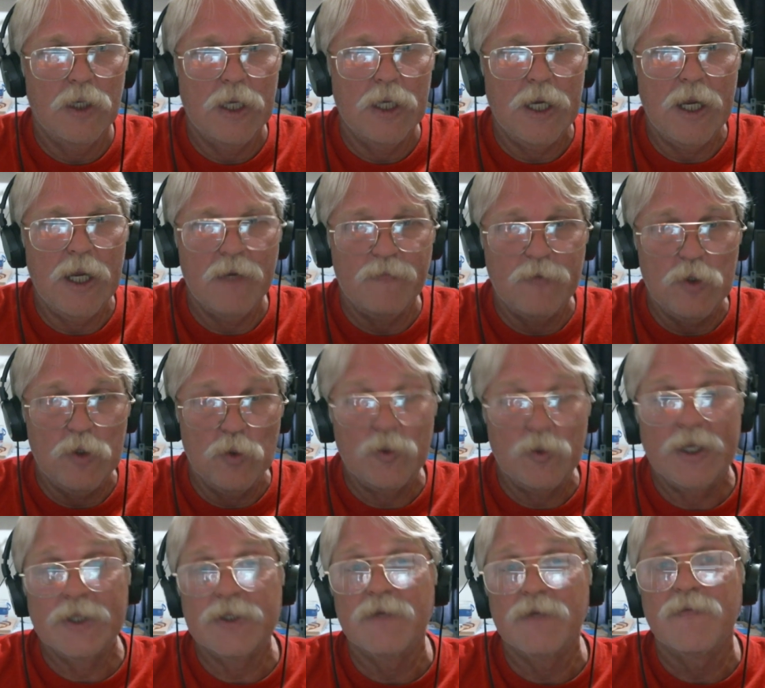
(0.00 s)
If you
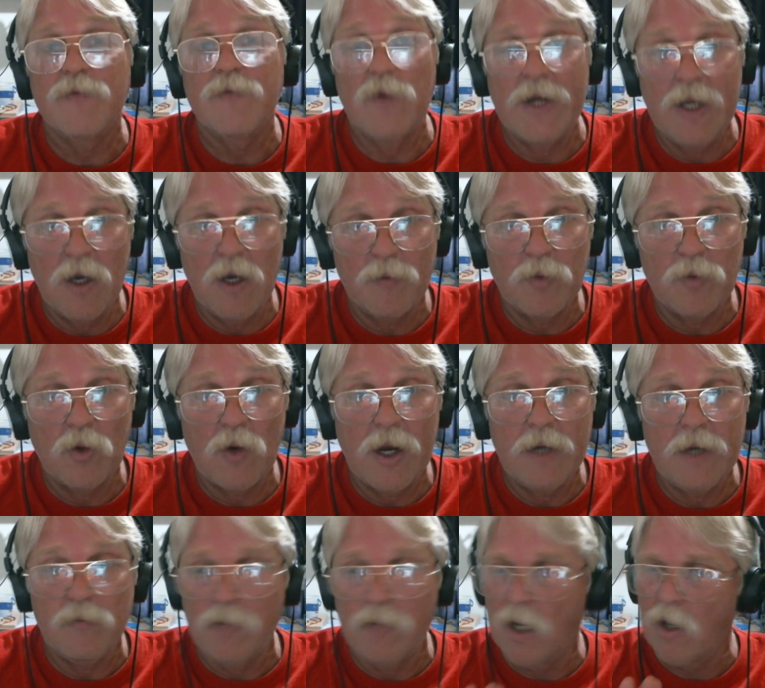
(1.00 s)
get the free
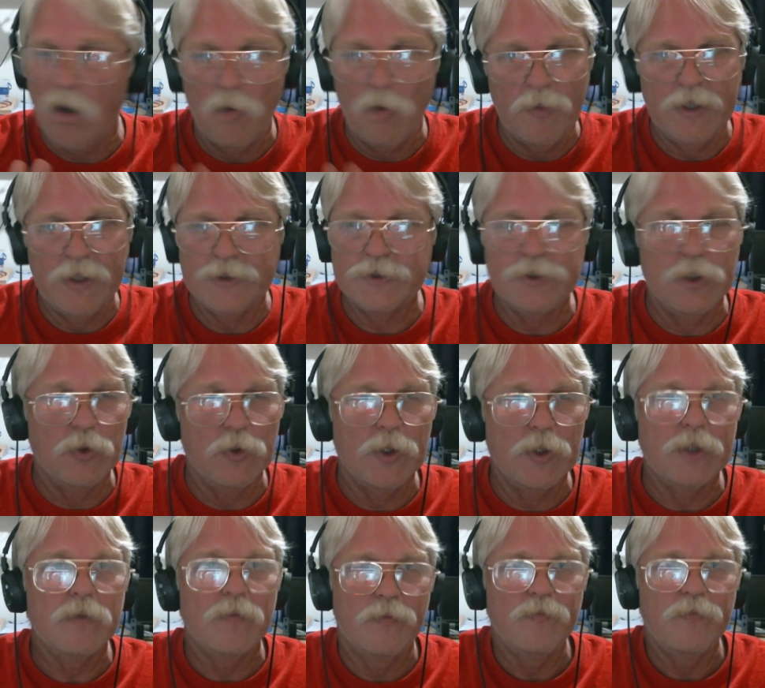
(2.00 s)
upgrade, by all means do it.
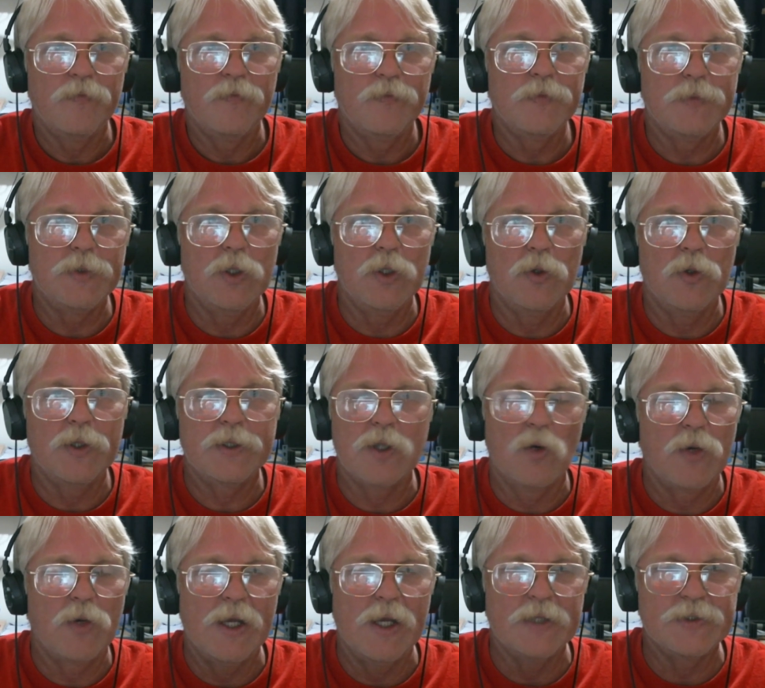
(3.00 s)
Do it.
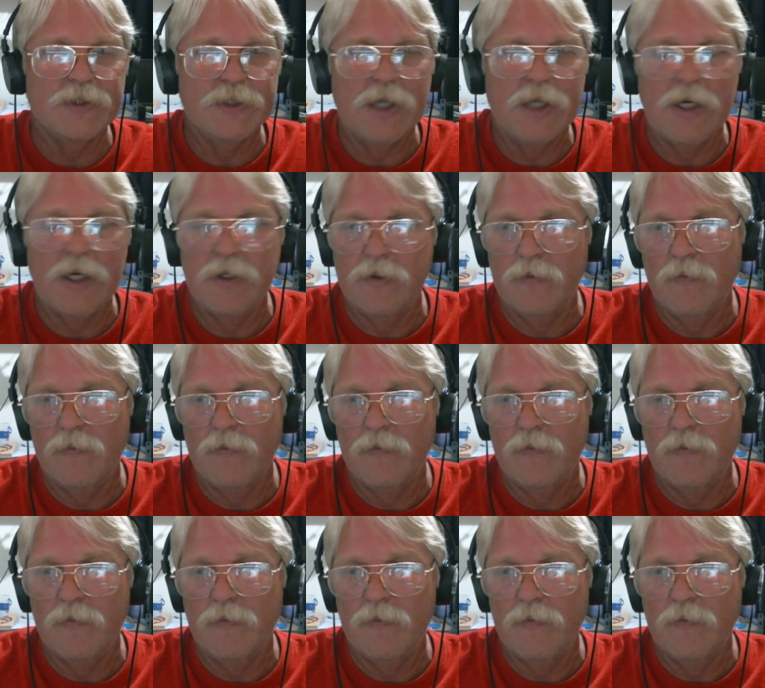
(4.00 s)
Don't hesitate.